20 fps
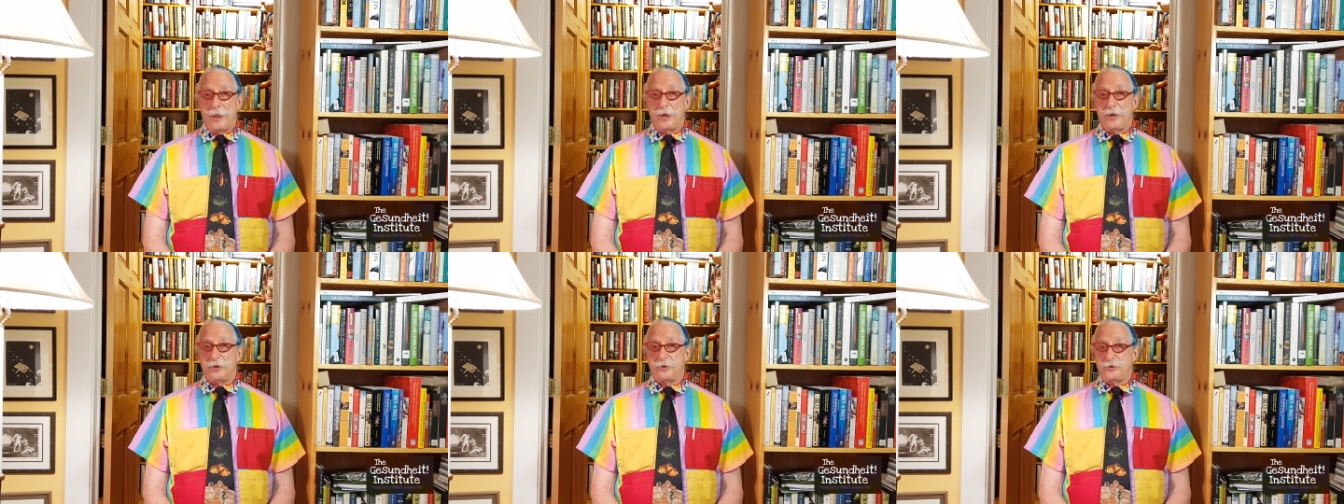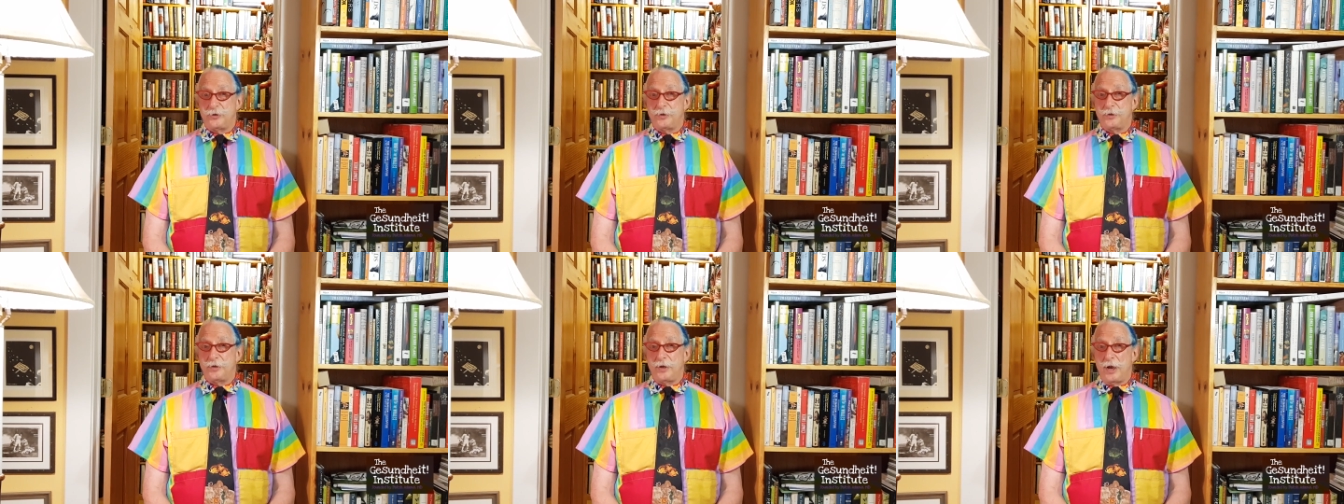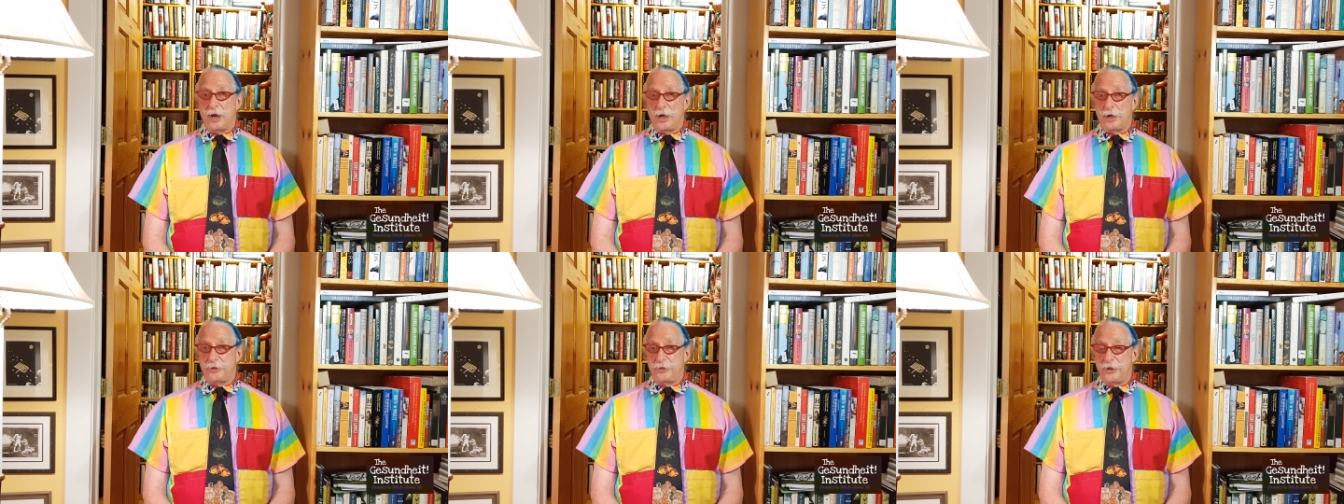it,
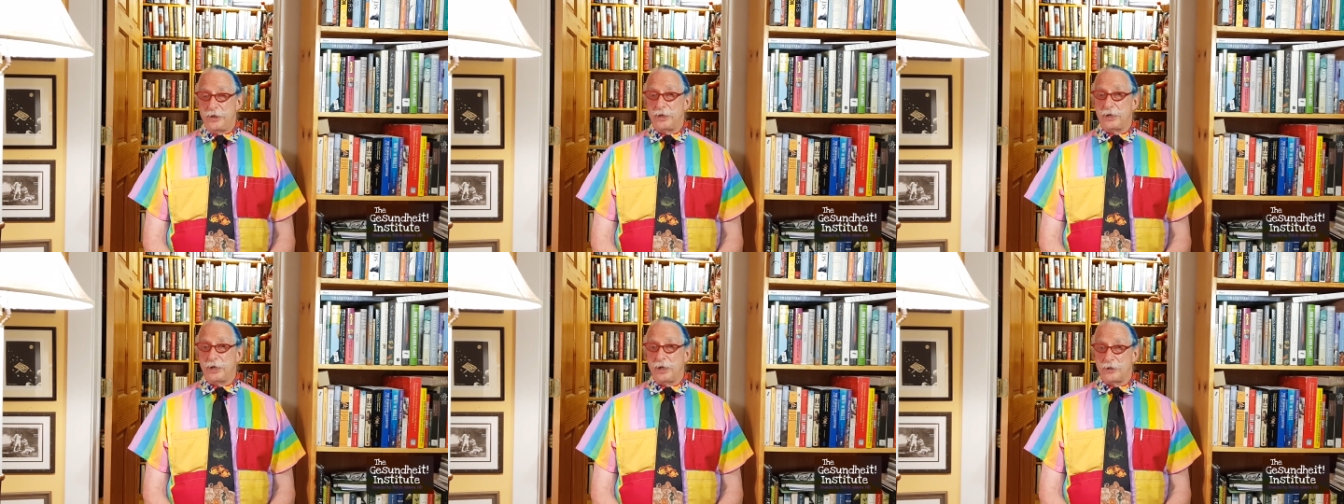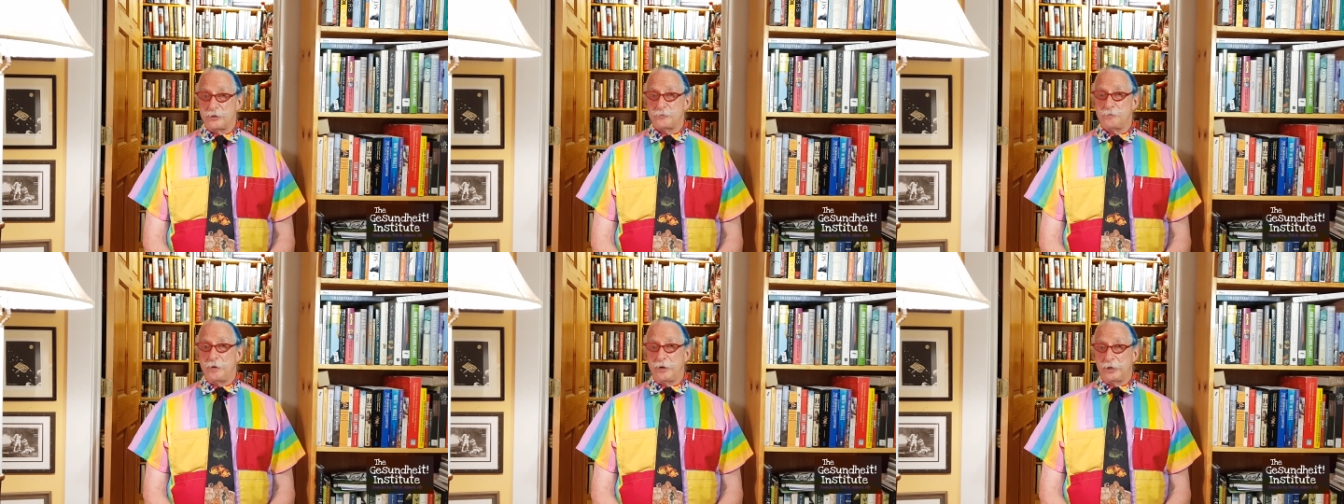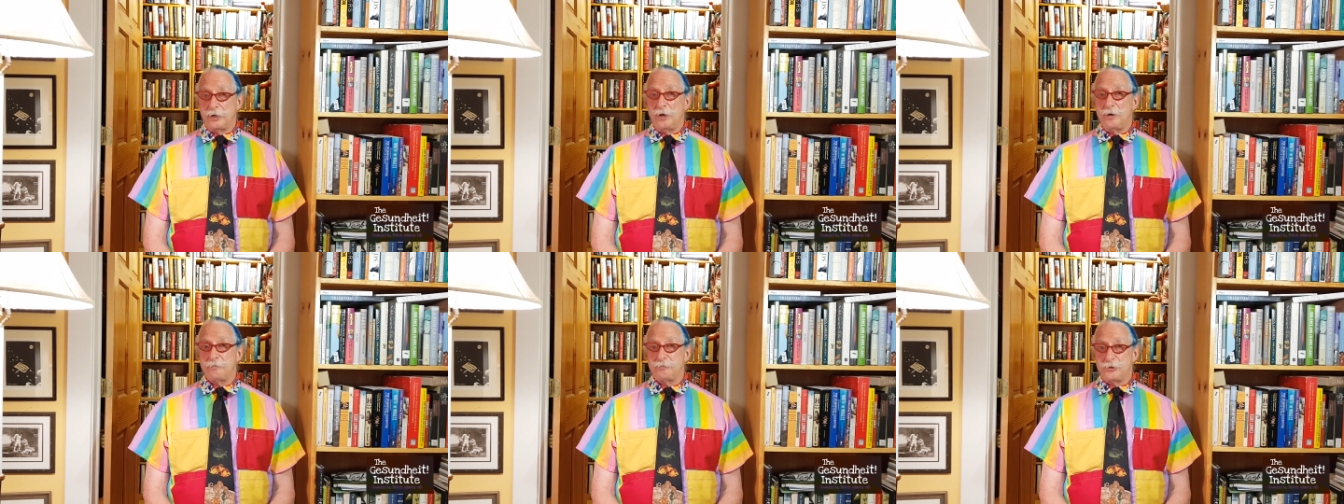I think, has
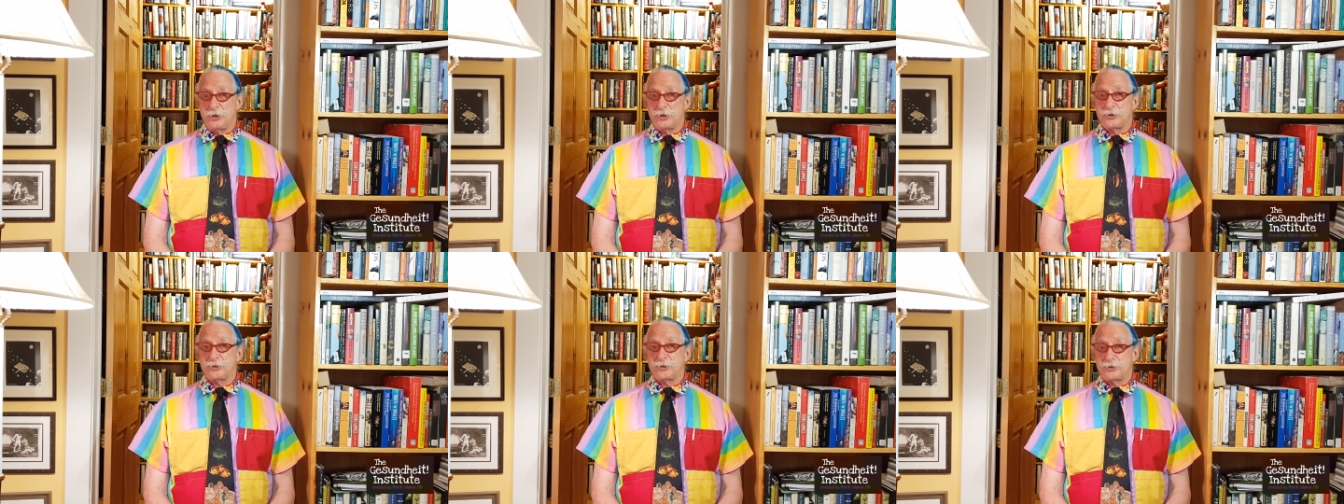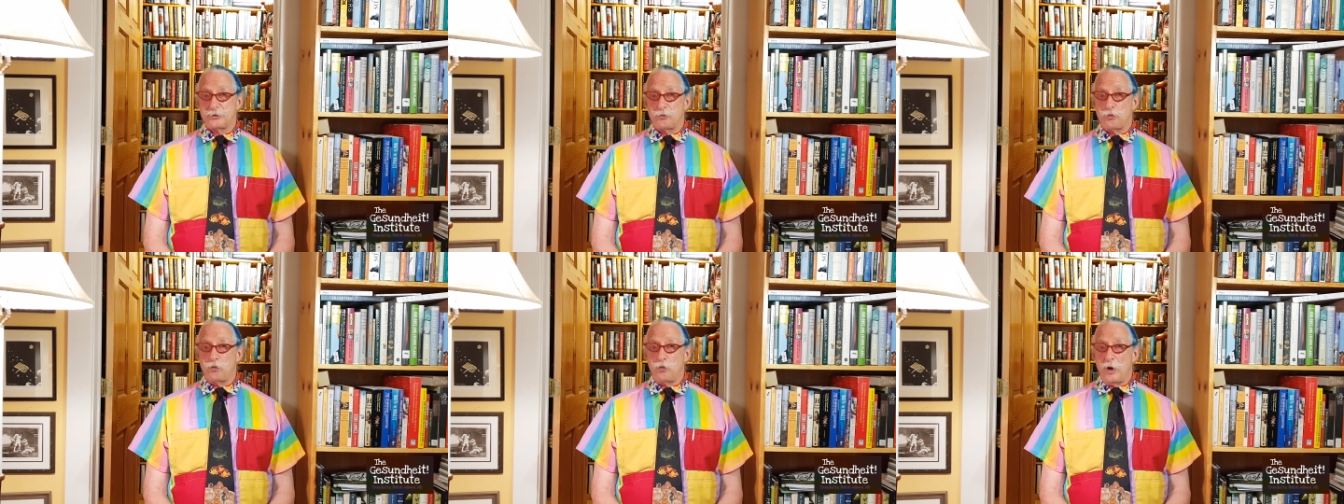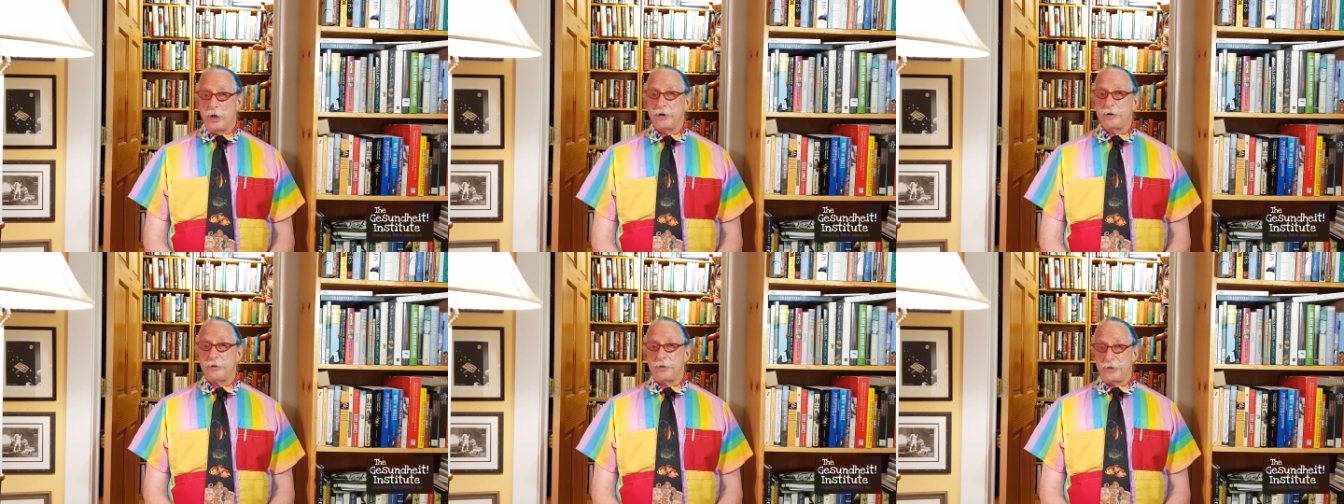become just
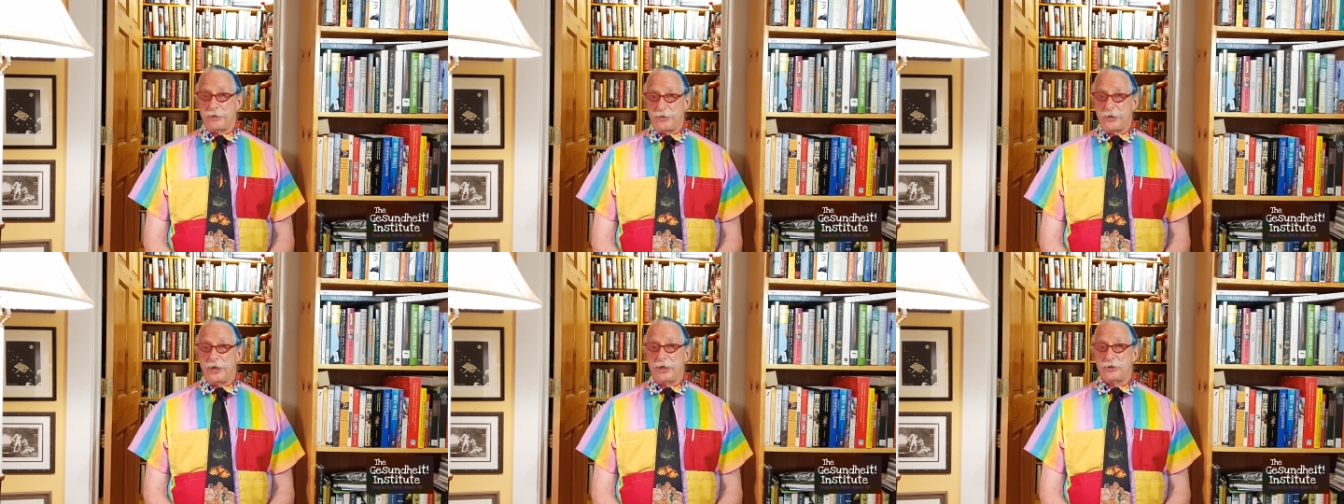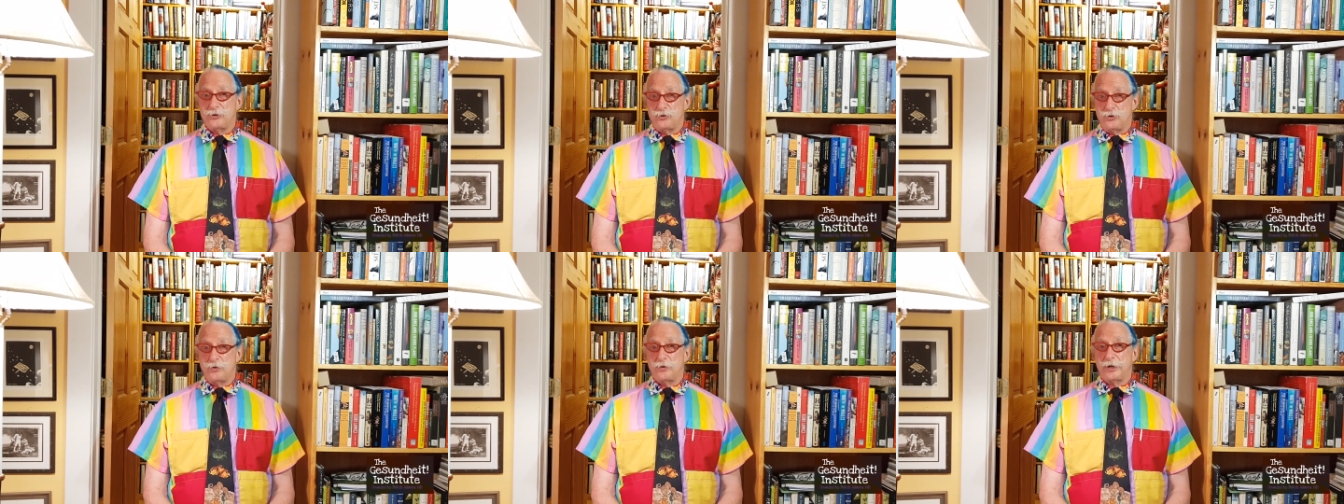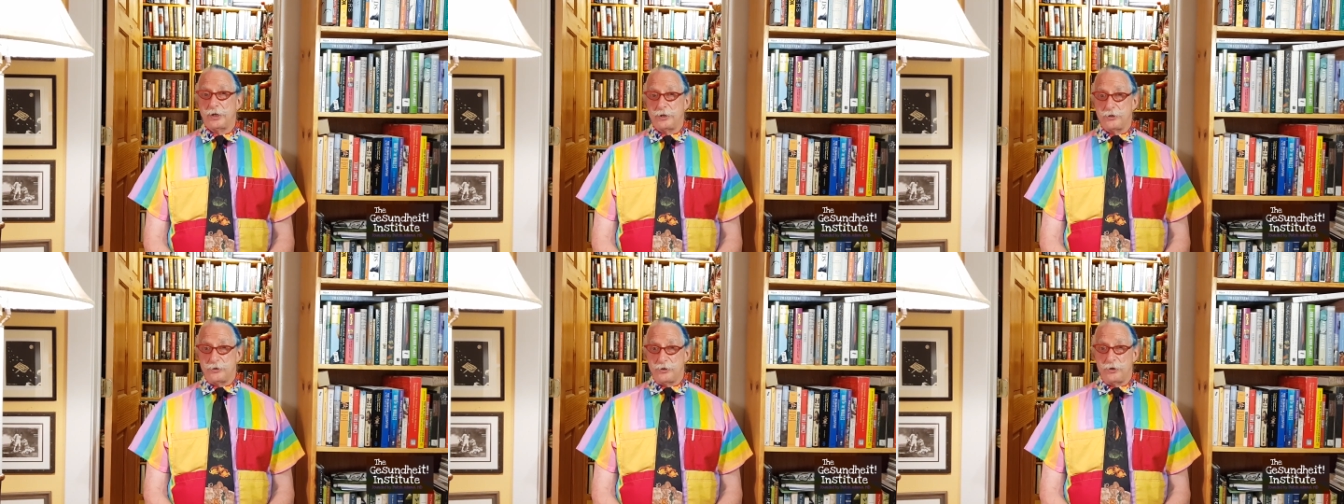one of the things you
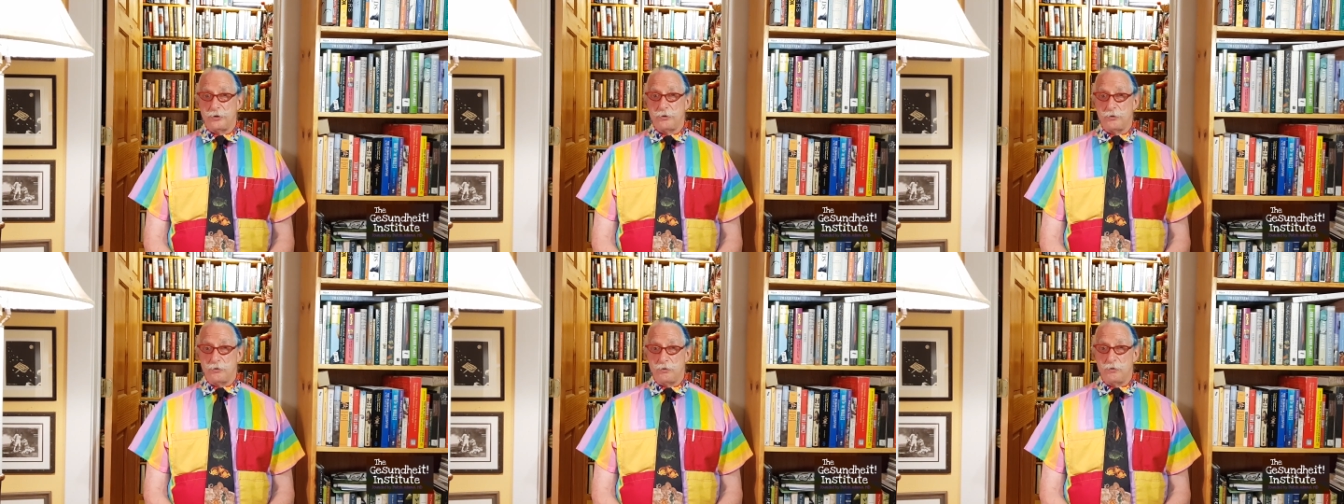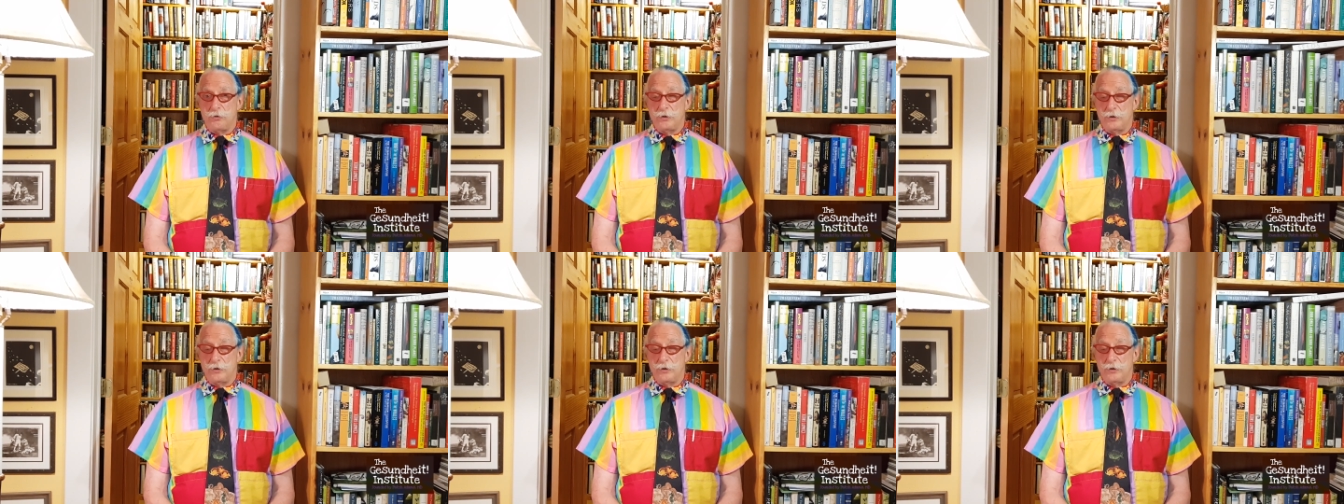can do.